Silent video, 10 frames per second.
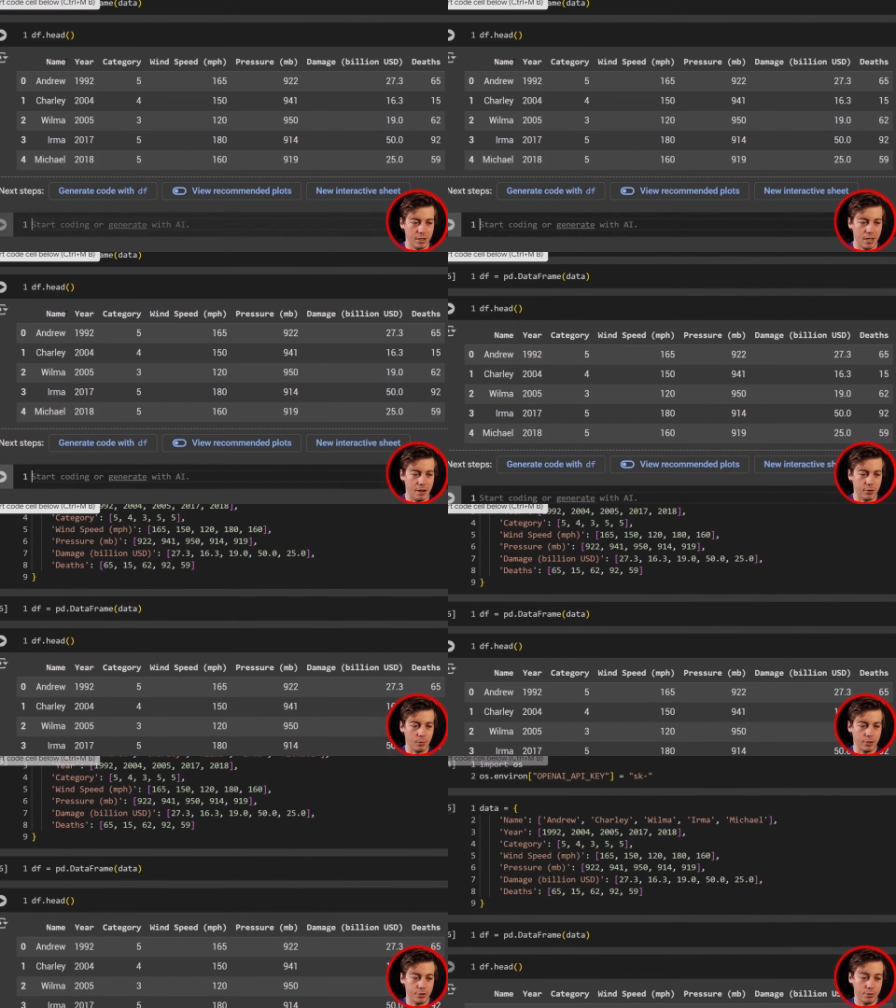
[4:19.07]
And if
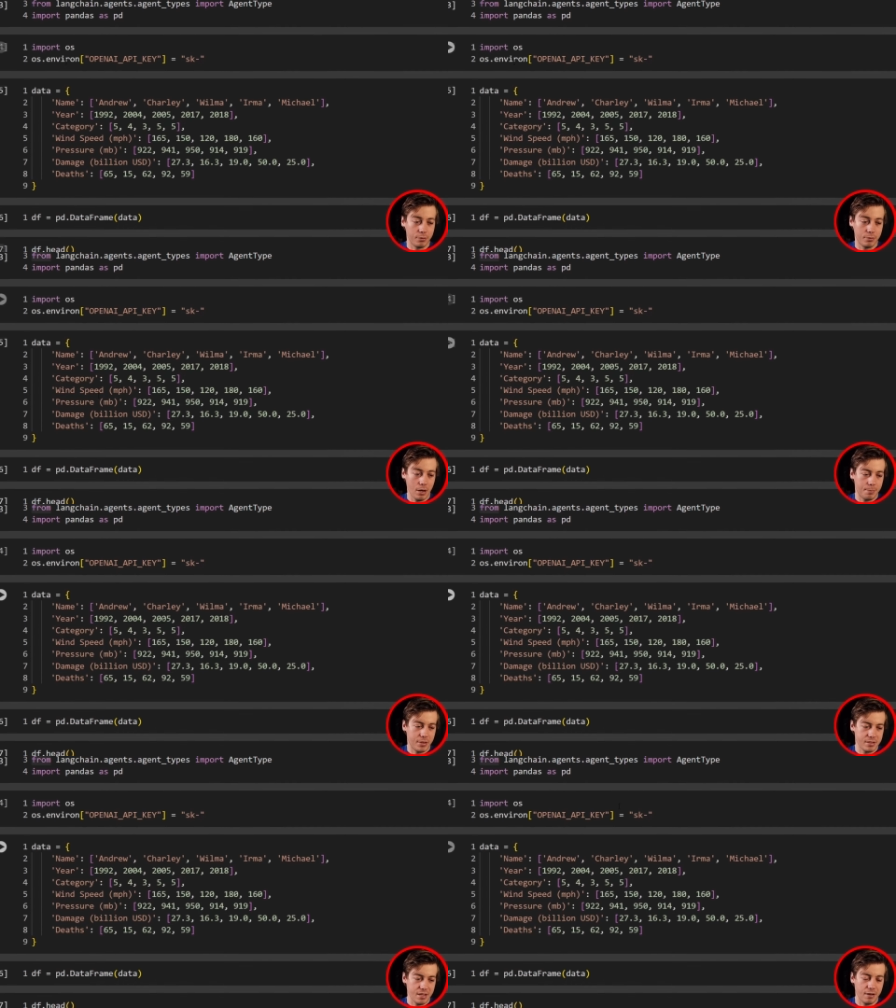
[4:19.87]
you want to do
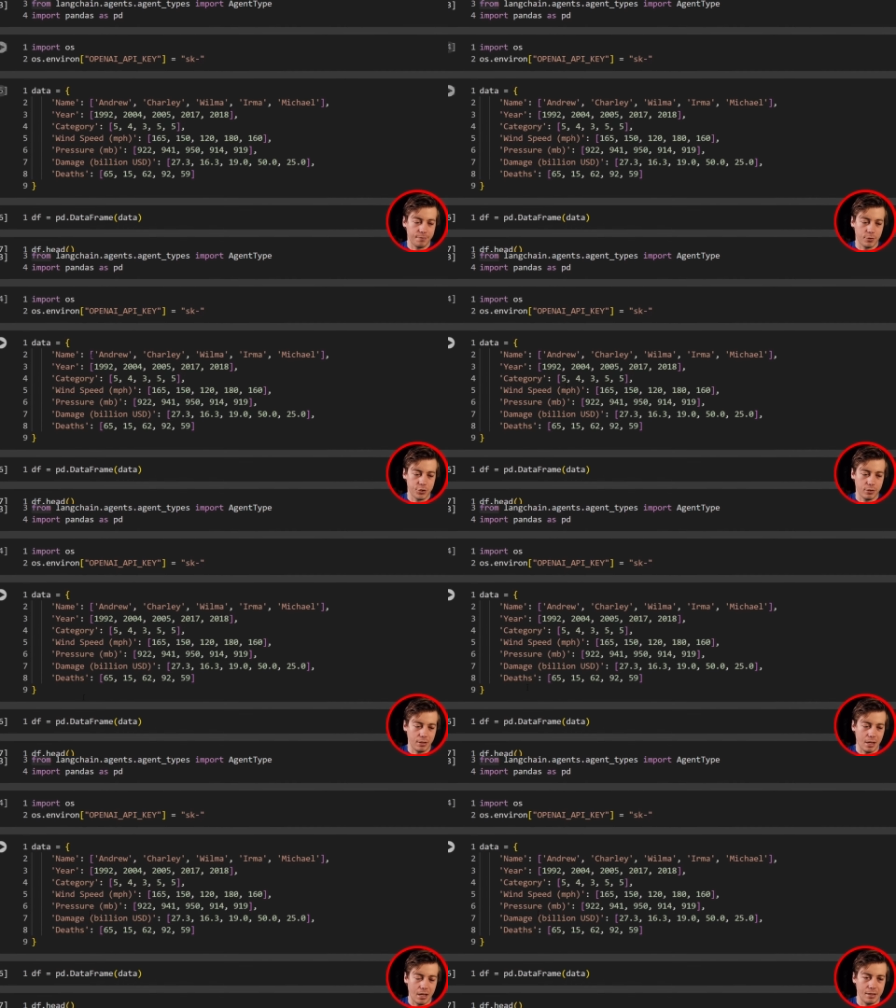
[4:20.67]
grab this data for
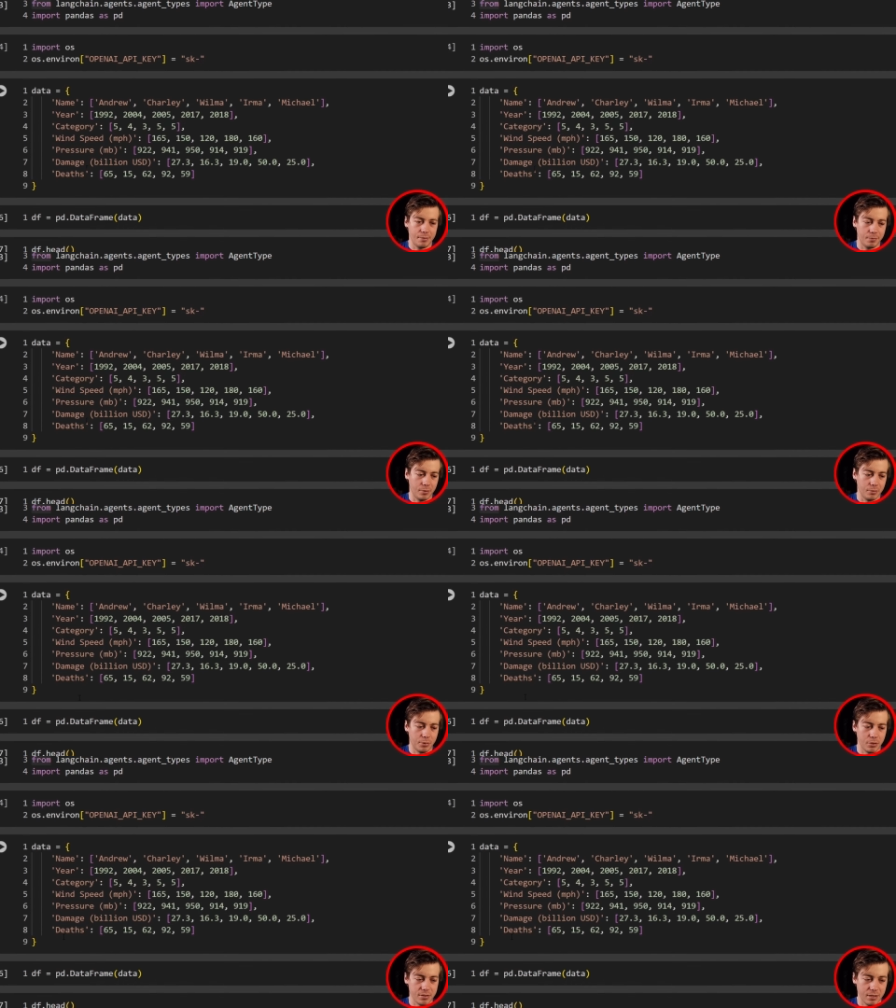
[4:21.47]
sure, I will
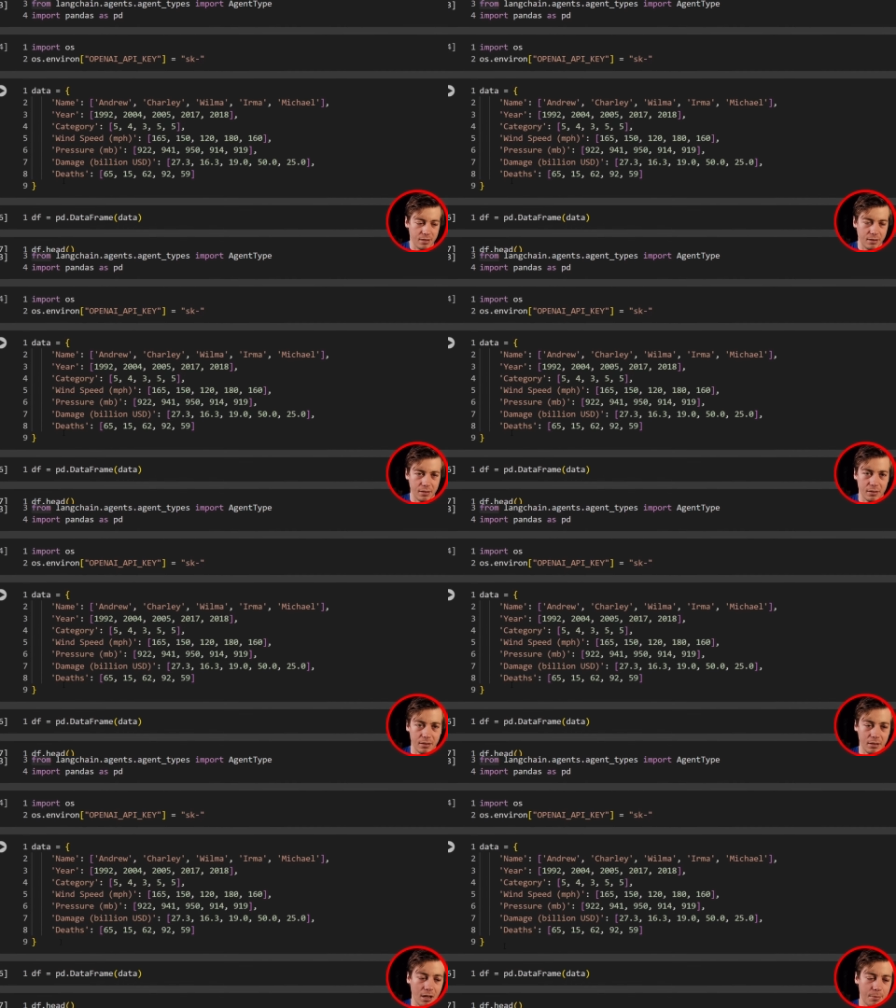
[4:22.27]
post it in the
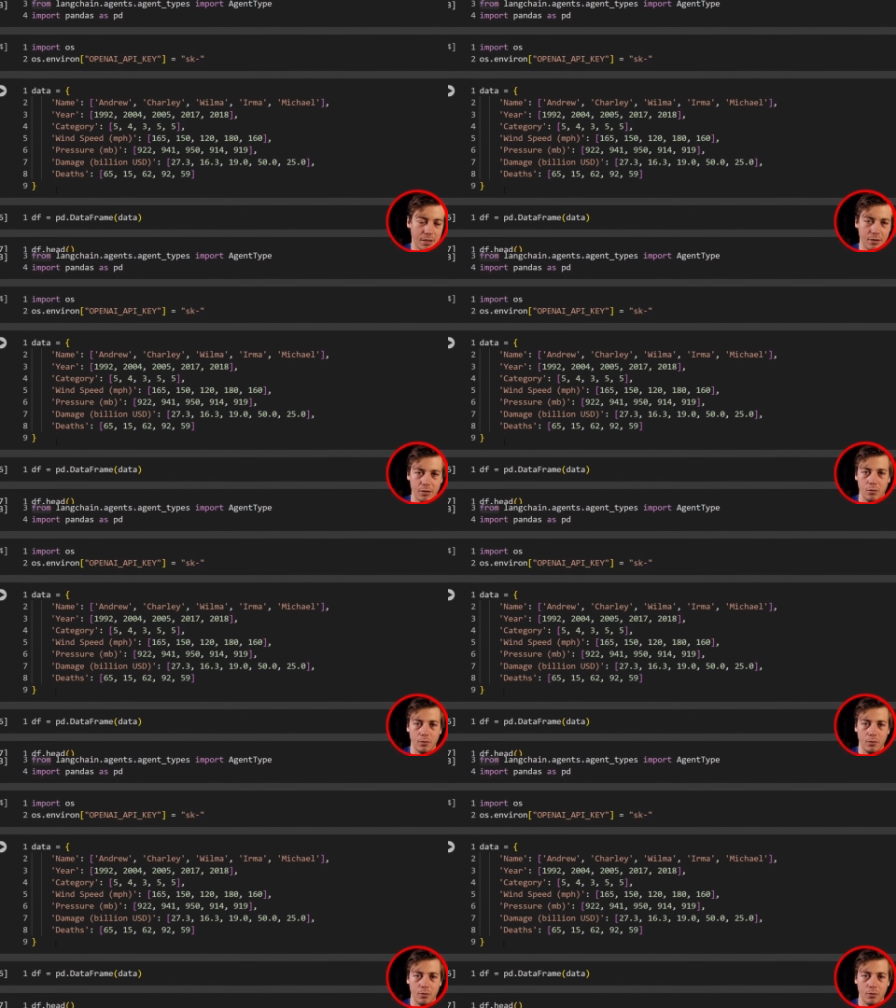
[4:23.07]
comment,